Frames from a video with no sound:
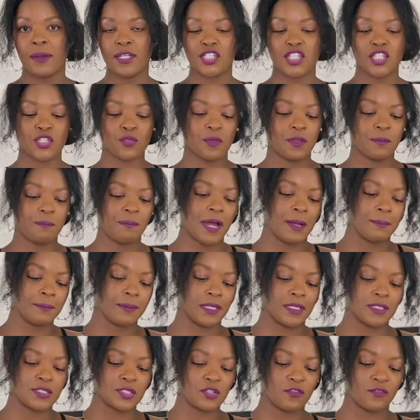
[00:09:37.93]
but just with
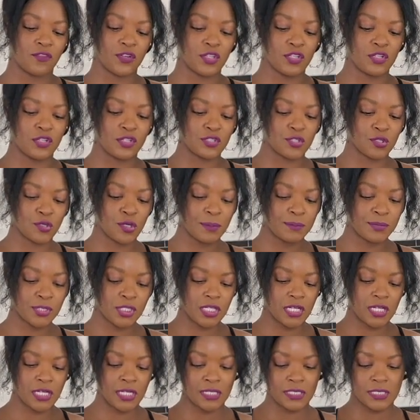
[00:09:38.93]
pumpkin. So for the
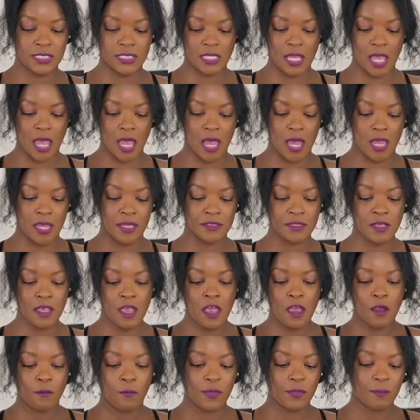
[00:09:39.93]
description, it says
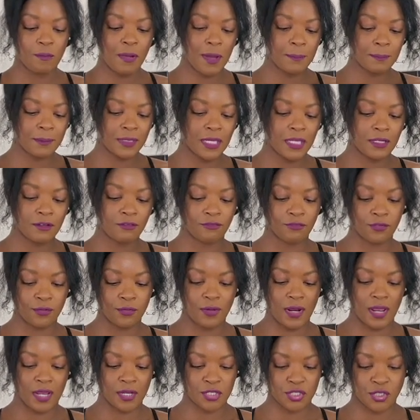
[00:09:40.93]
with pumpkin,
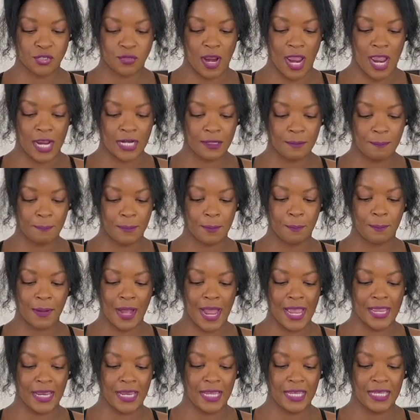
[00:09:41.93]
fruit extract,
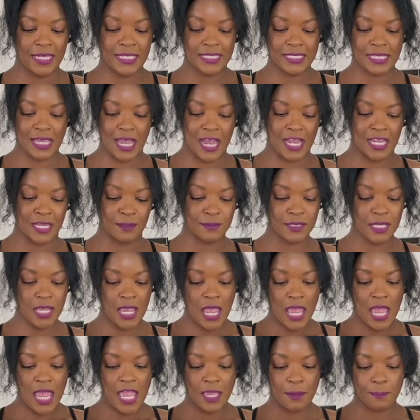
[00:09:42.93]
papaya enzymes,
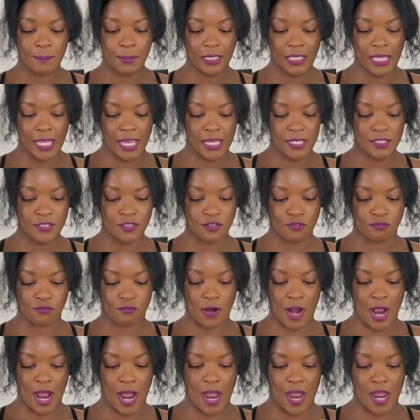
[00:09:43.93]
and plant
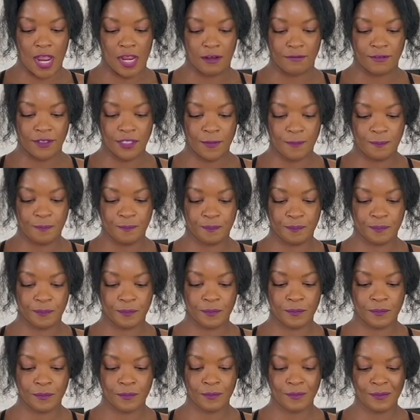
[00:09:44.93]
derived
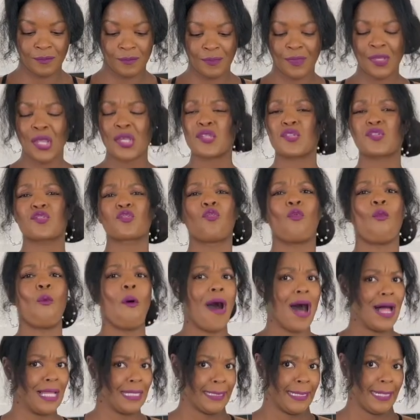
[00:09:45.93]

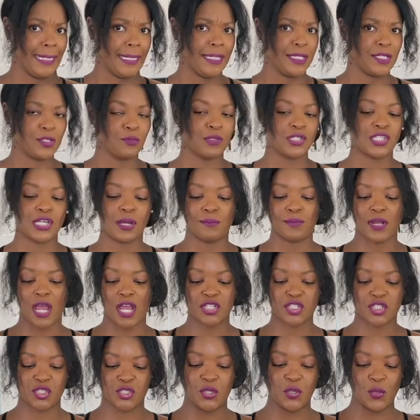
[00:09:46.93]
squalane, which I'm
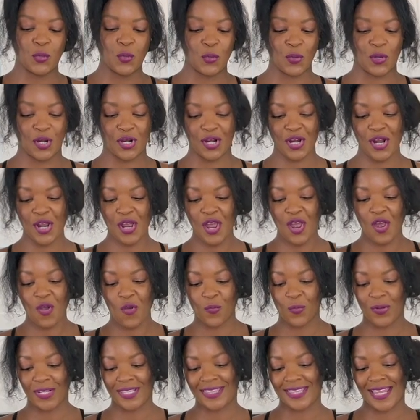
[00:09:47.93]
not sure
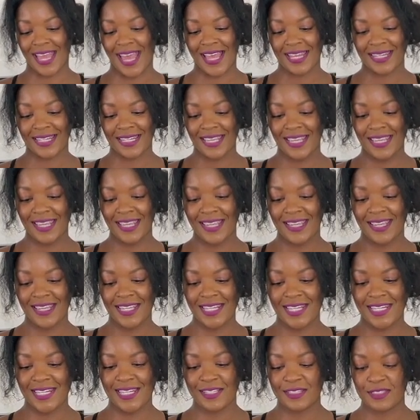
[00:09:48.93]
what that
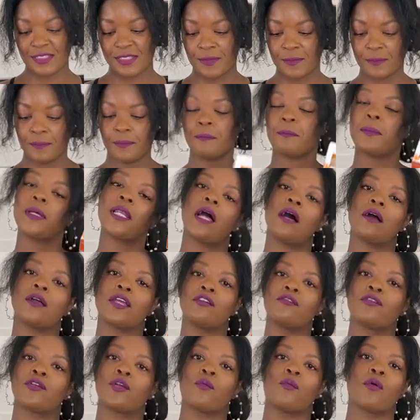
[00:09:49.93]
is, but I'll
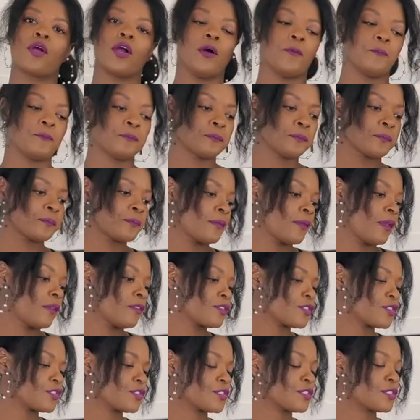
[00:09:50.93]
give it a whirl.
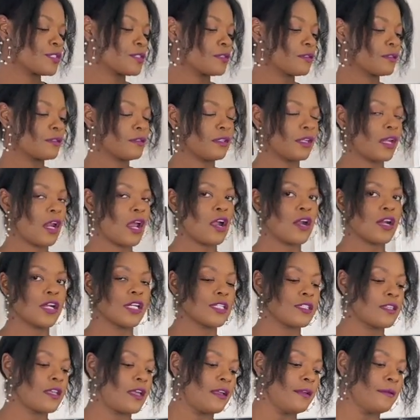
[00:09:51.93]
This is, did I
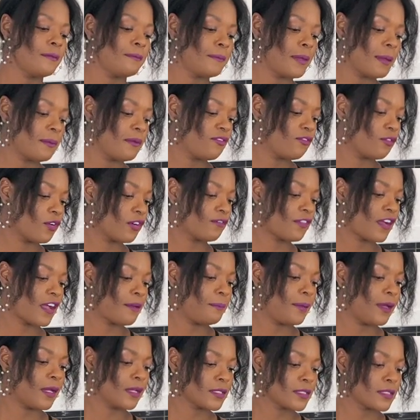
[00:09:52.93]
already say? Maybe four or
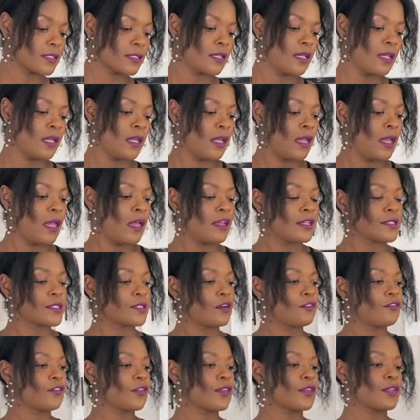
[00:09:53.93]
five bucks?
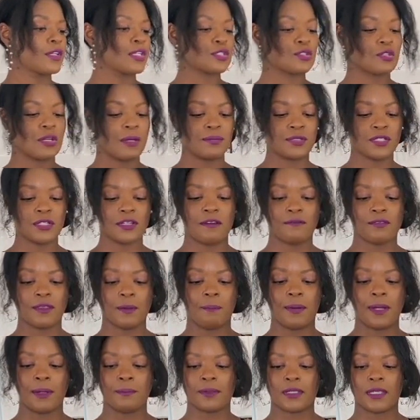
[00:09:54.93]
So for the description of
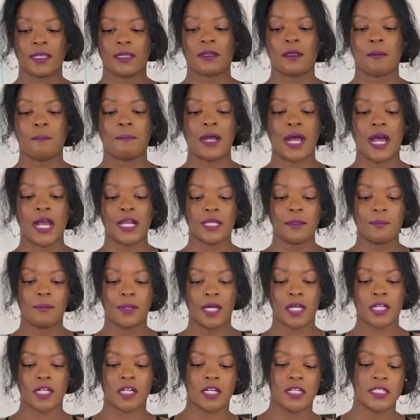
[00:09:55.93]
the pumpkin body
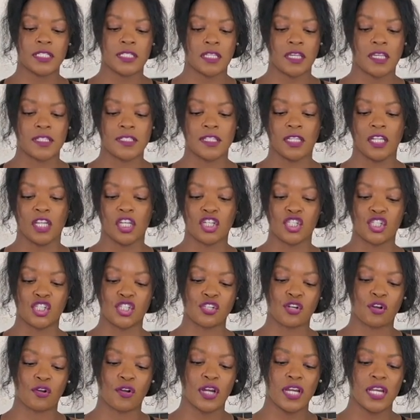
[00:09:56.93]
butter, it says
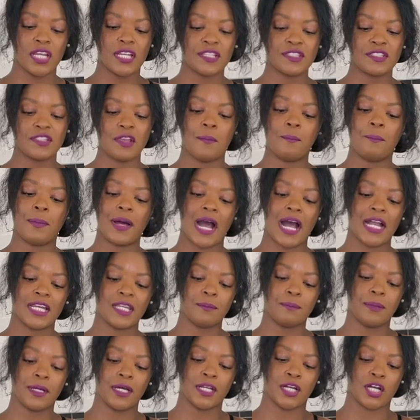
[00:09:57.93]
luxurious
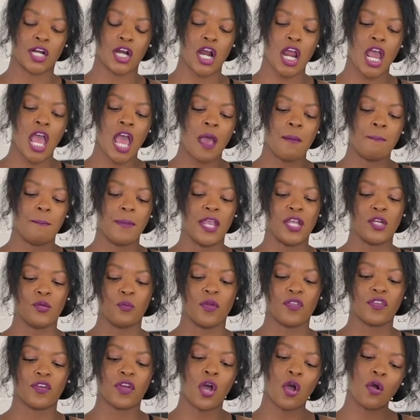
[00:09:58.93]
body butter made
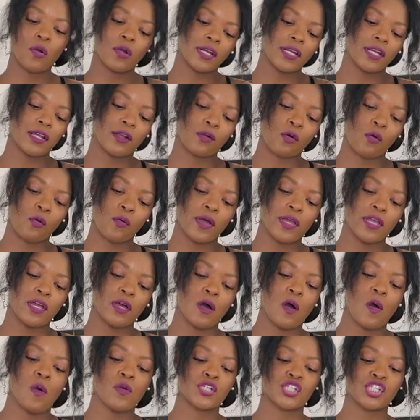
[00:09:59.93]
with coconut
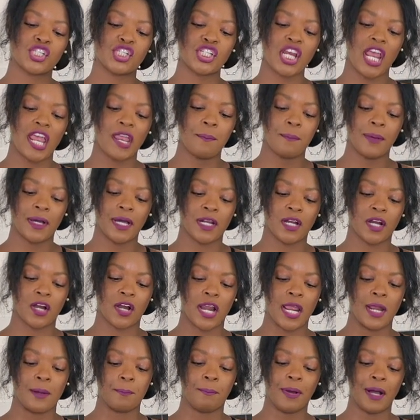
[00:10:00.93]
oil, shea
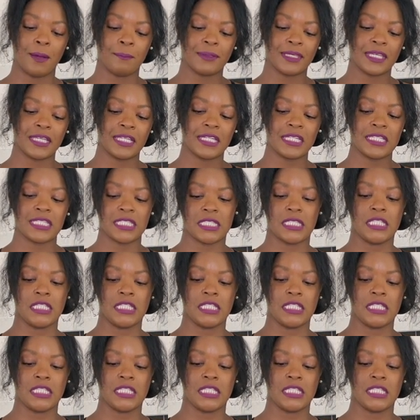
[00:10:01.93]
butter, and pumpkin